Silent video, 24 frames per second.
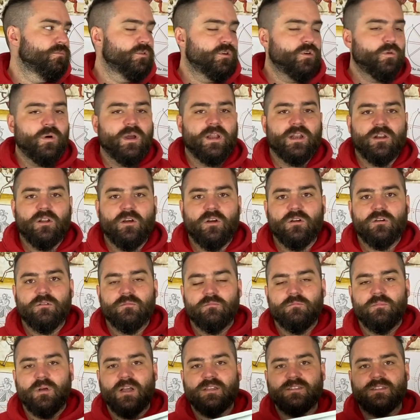quite long
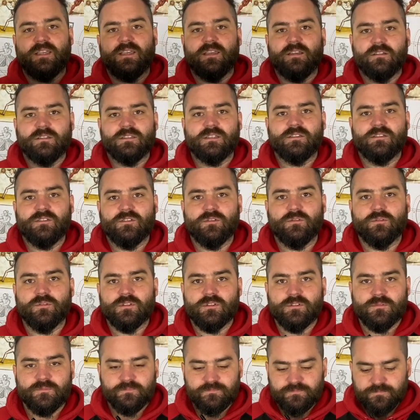basket hilted
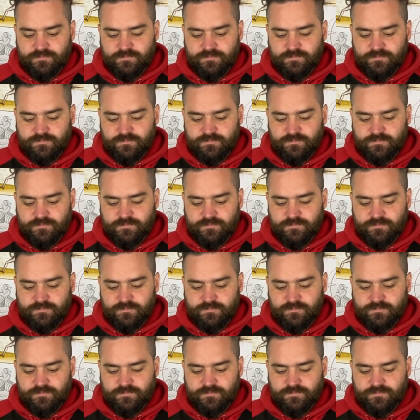swords.